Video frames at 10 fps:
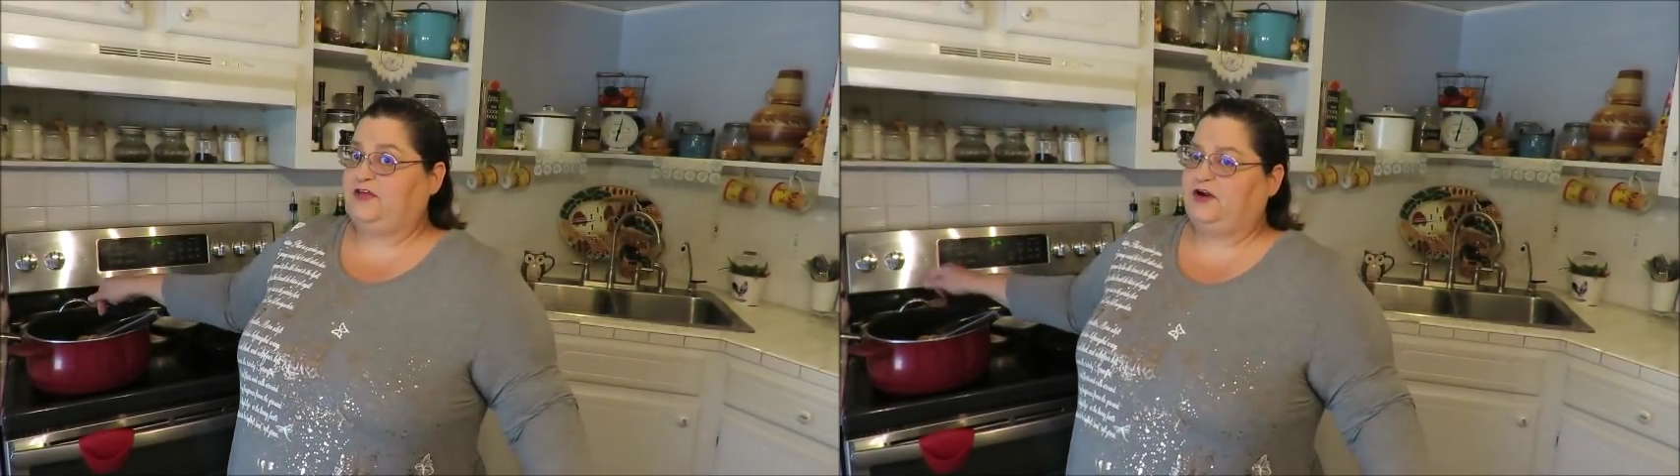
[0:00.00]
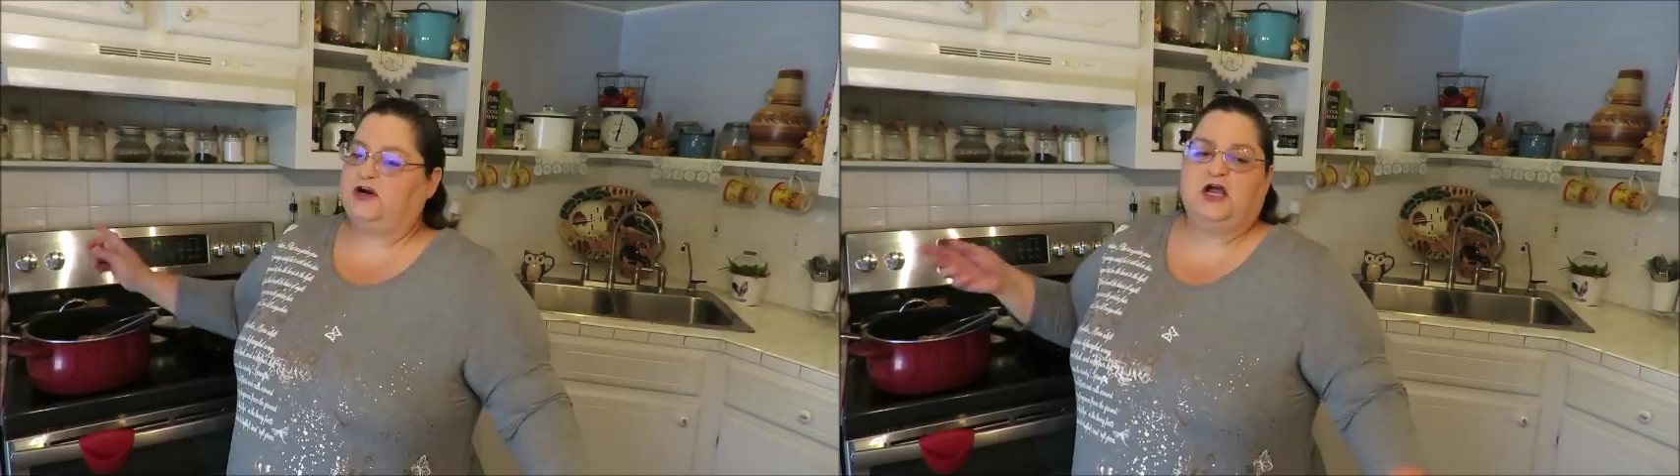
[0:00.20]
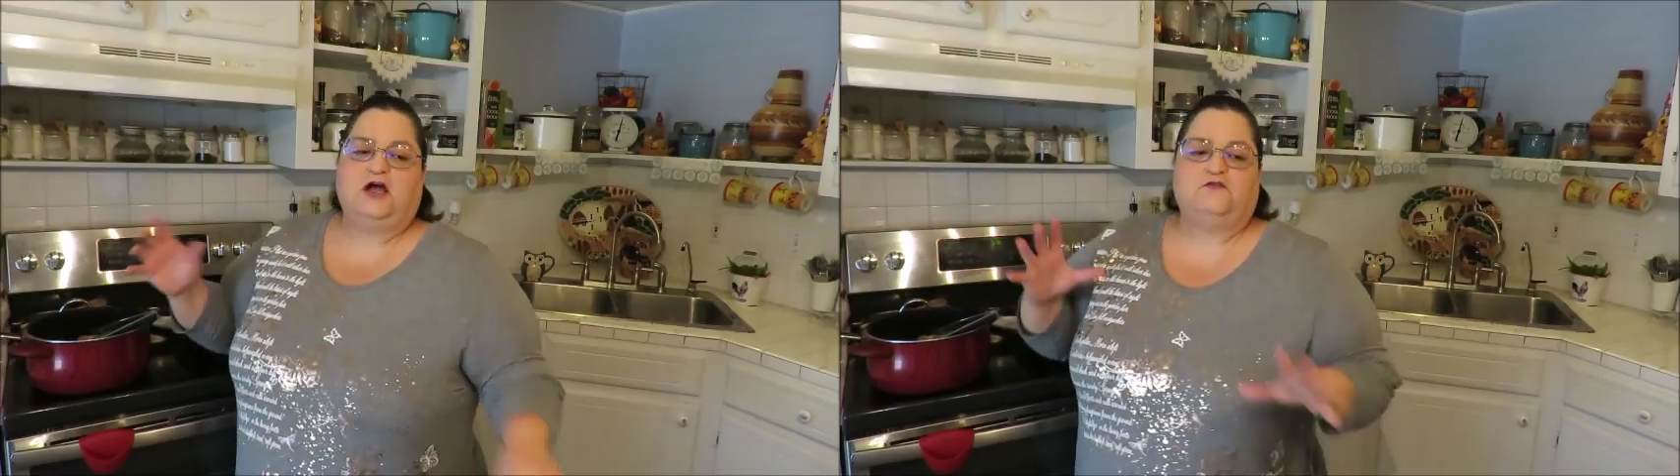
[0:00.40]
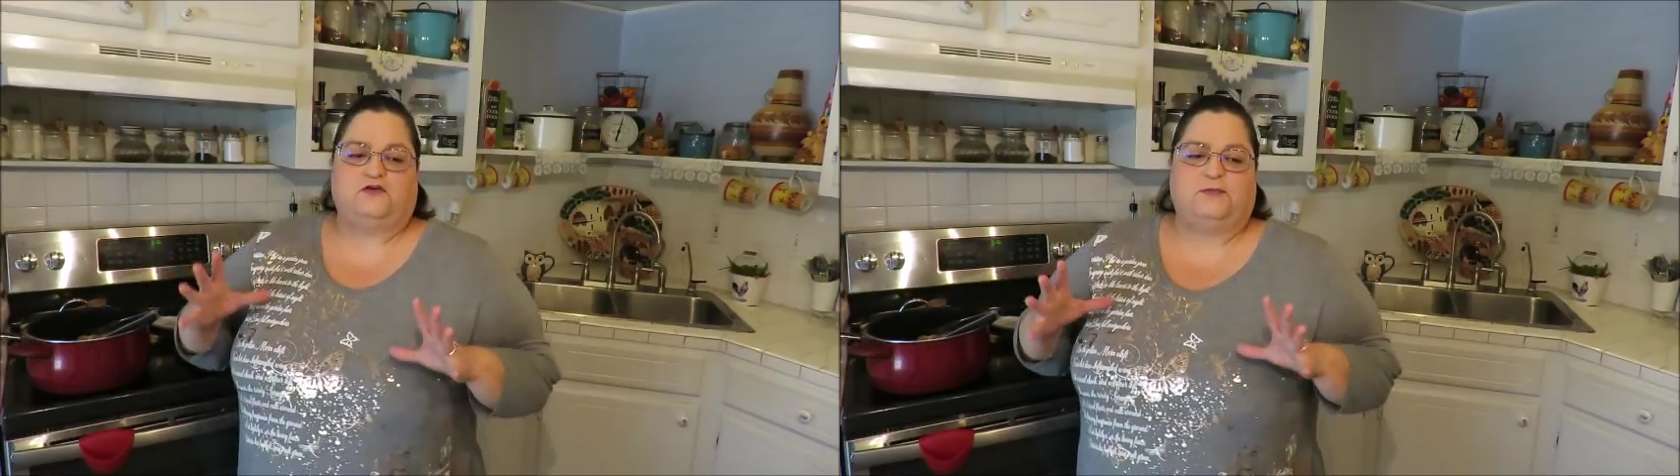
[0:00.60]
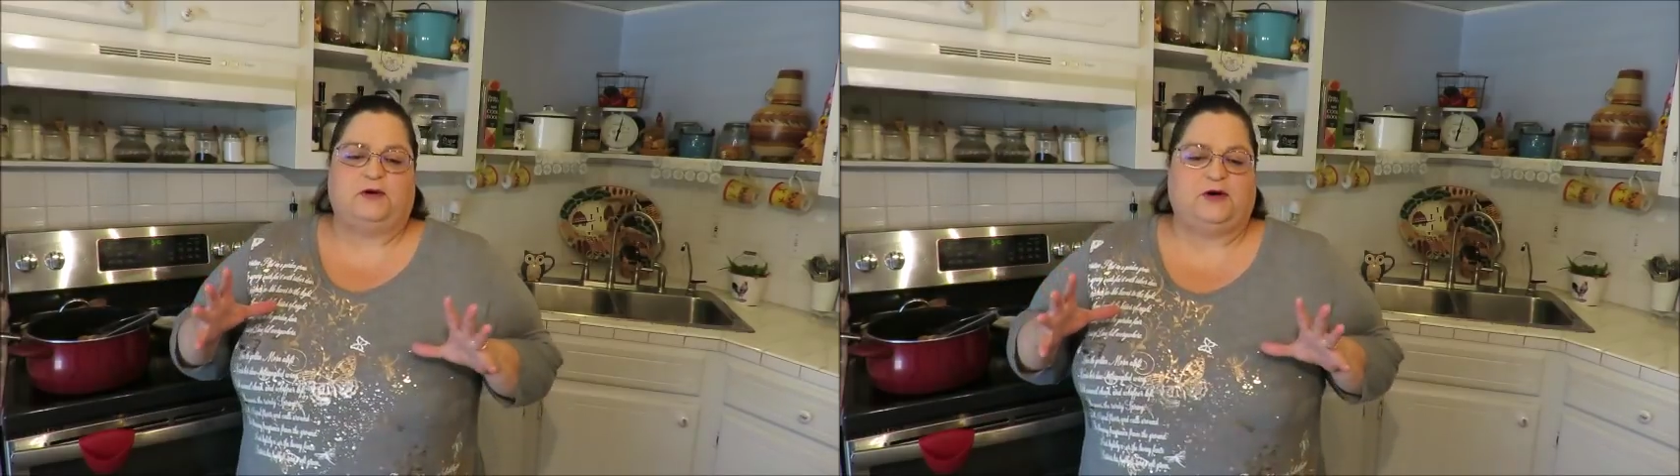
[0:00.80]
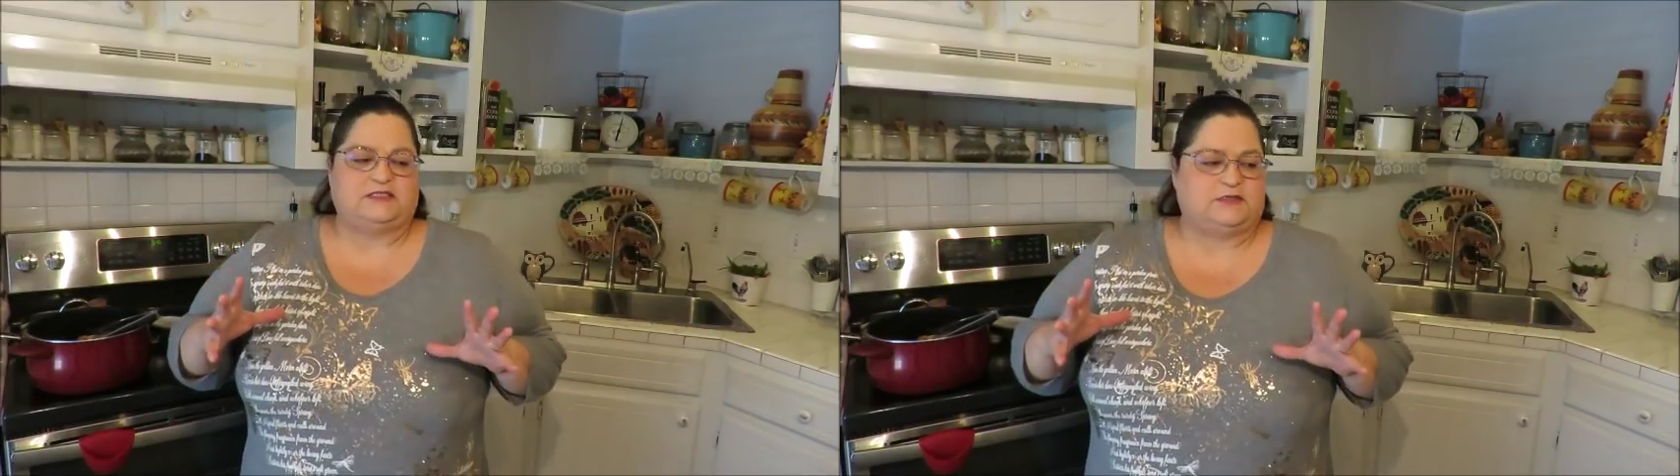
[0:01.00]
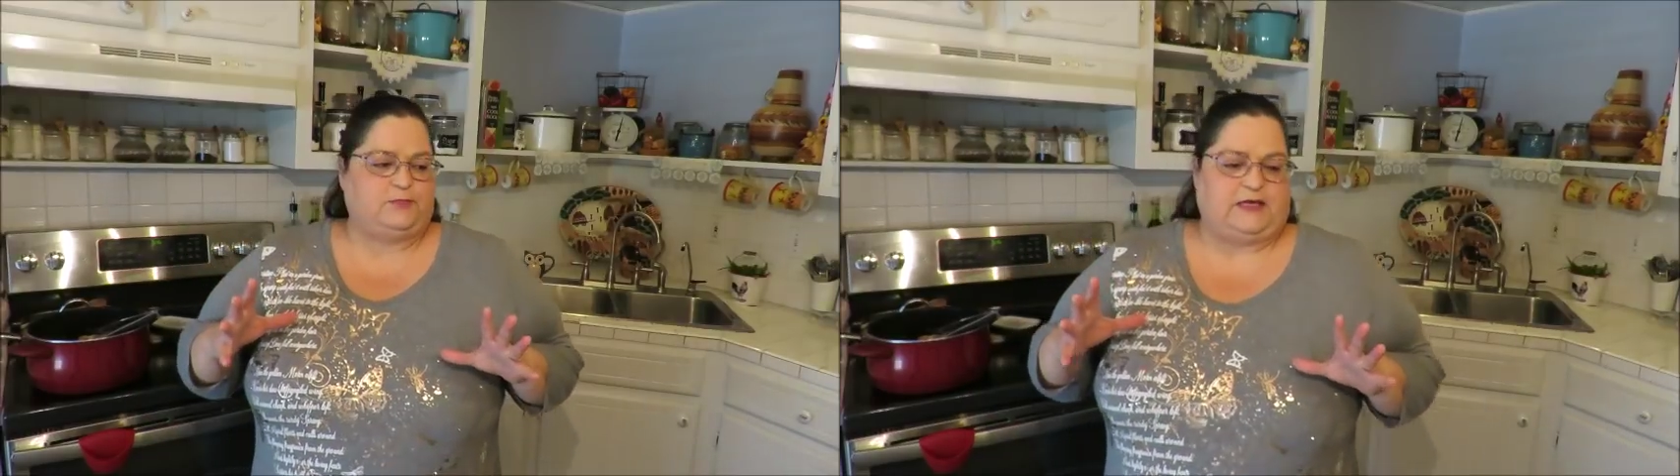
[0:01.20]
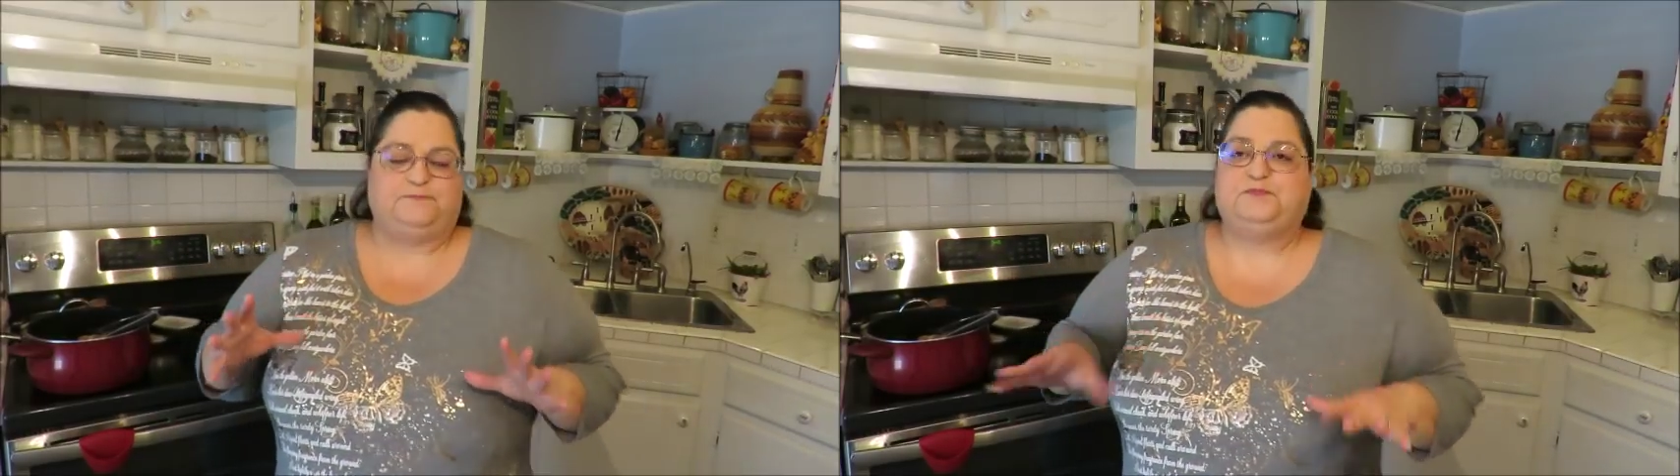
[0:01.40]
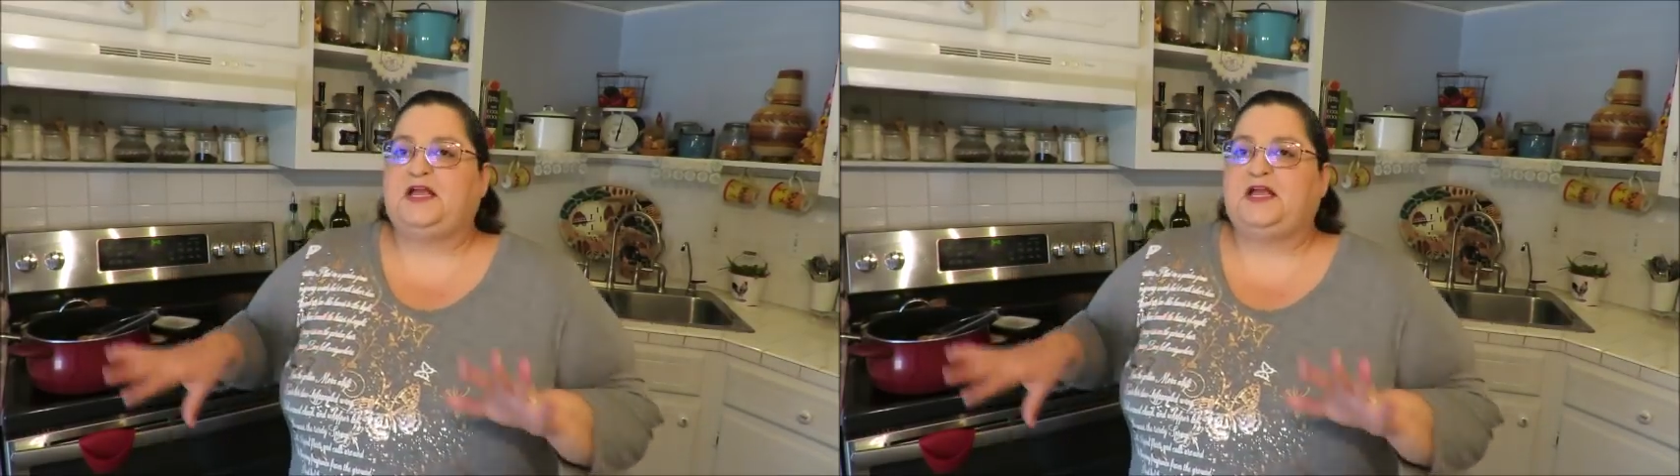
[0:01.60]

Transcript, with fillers: there for my recipe.